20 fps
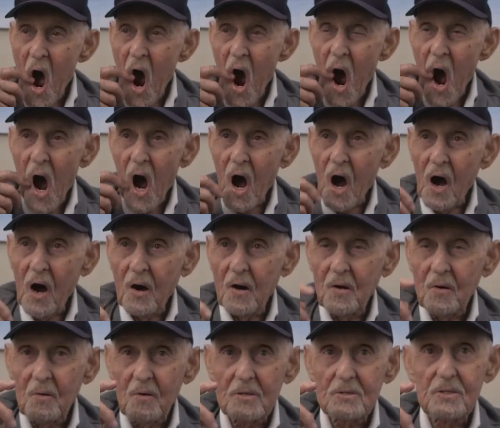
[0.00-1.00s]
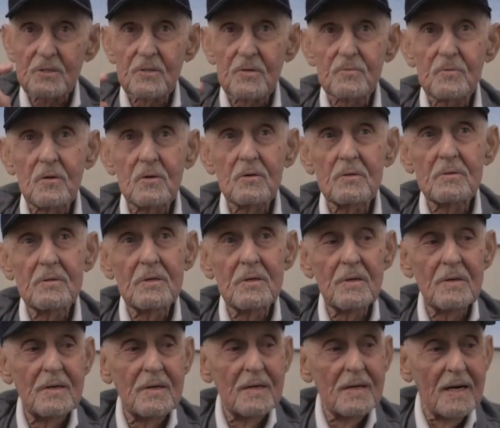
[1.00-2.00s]
uh, what's the room?
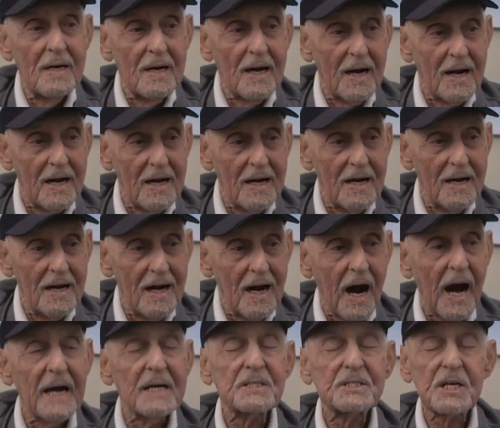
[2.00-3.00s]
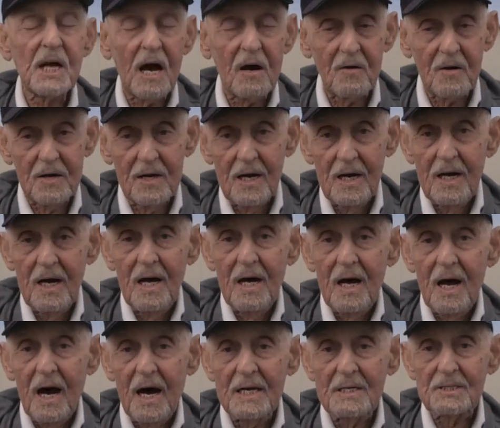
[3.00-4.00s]
Hightower. Huh? Hightower. Hightower. Yeah.
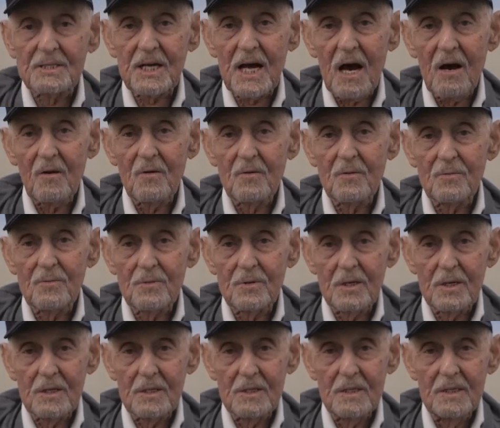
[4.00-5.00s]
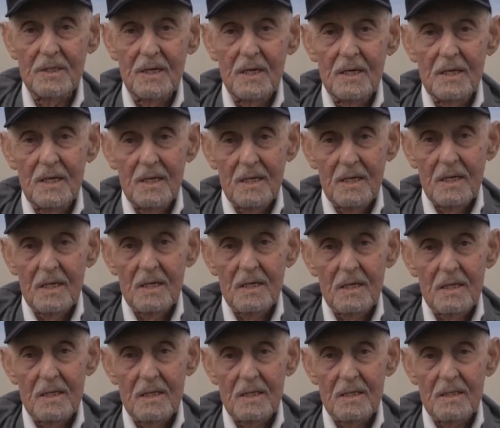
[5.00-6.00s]
Hightower uh,
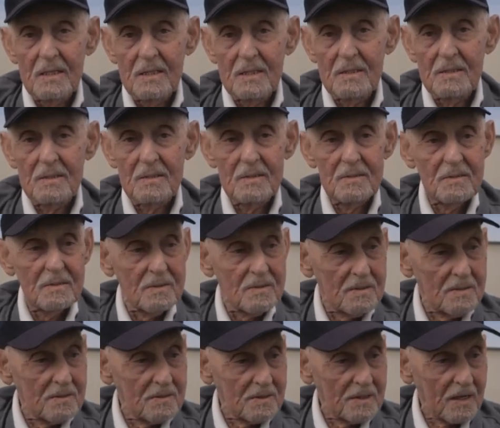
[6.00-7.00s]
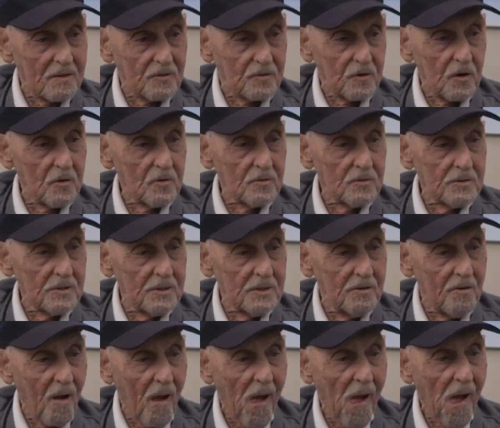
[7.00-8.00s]
uh, not road.
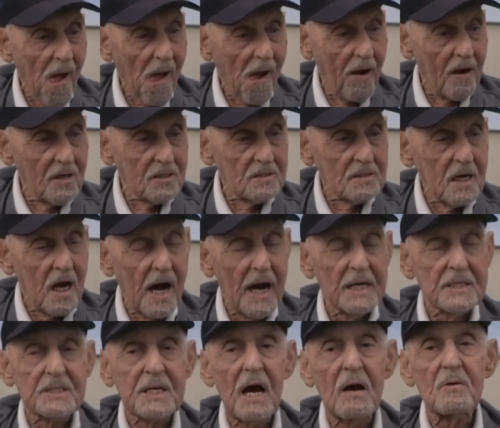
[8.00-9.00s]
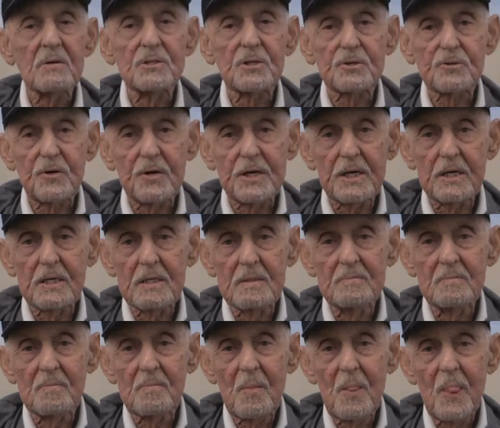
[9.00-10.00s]
Trail. Hightower Trail. There
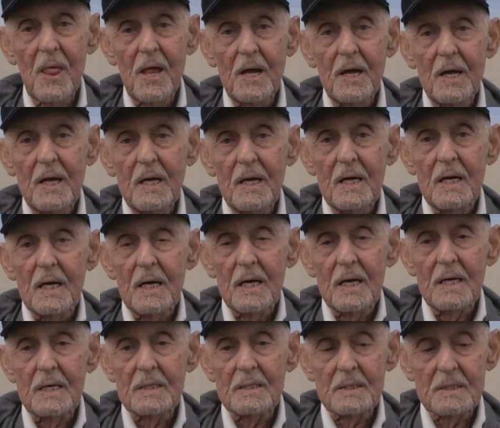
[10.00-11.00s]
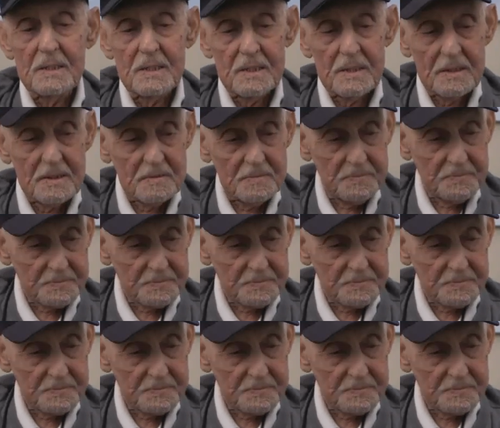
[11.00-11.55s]
you go. And uh,